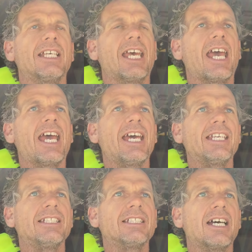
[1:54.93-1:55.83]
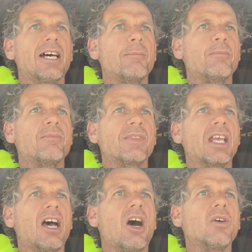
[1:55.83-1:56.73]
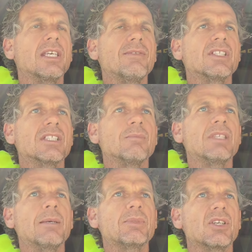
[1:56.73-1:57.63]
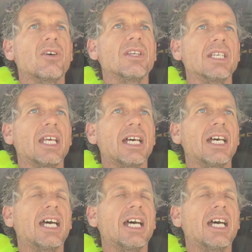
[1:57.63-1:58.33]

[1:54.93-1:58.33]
and um, I'll give you some tips on